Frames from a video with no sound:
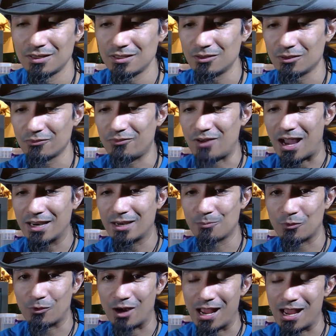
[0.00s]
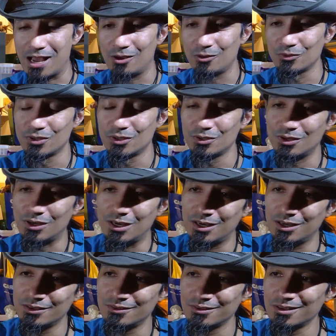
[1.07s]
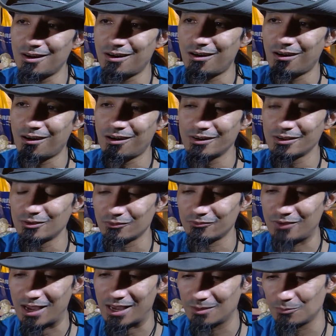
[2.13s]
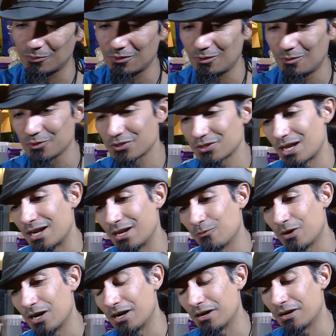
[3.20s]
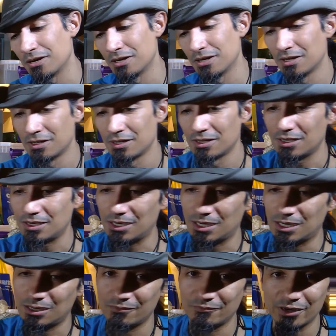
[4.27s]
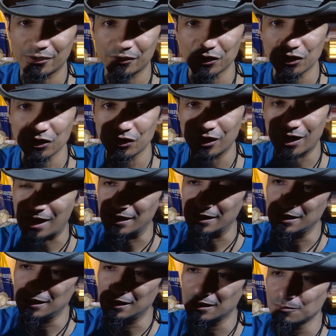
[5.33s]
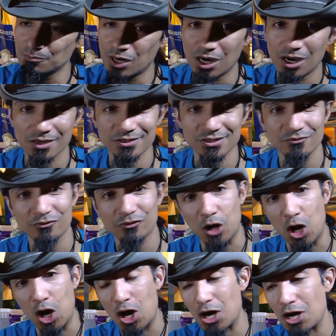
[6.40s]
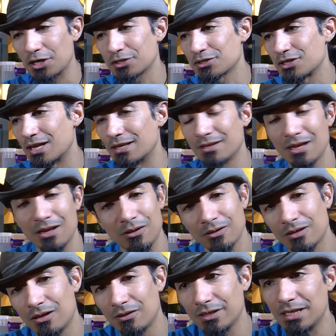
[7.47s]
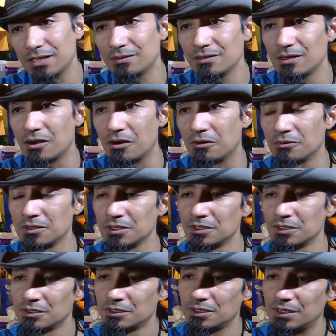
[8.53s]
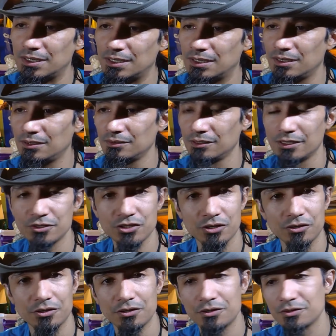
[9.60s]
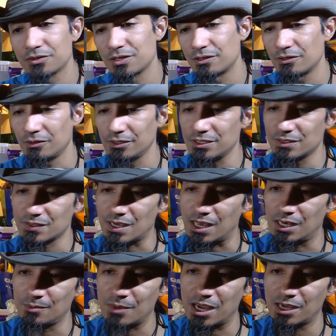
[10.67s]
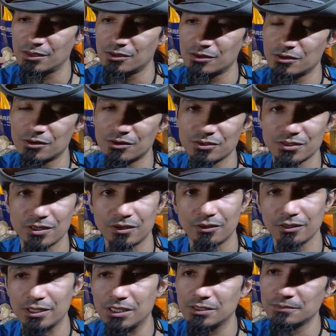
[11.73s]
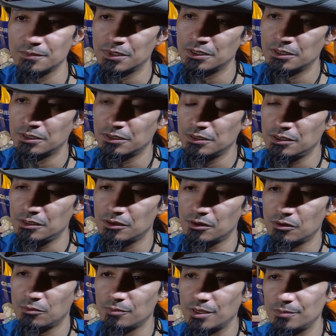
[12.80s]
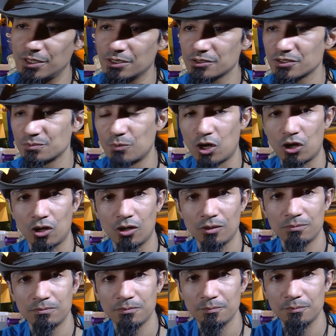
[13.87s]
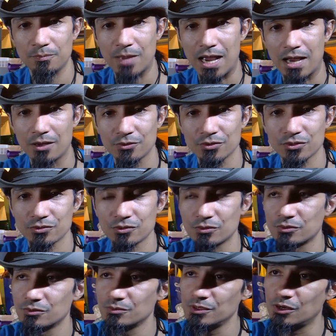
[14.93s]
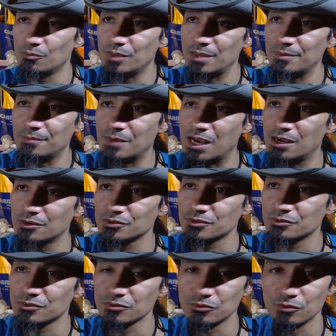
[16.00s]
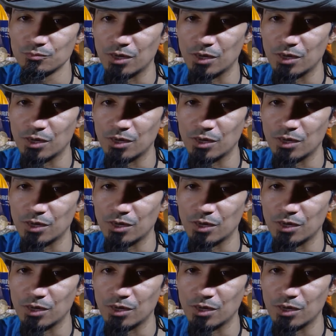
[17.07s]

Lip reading: You'll find them around the yard. You'll find them almost anywhere. Very good at eating bugs and frogs, and they'll eat, you know, lizards, and they'll eat salamanders, and they'll eat, you know, maybe a small mouse or, you know, baby mouse or two.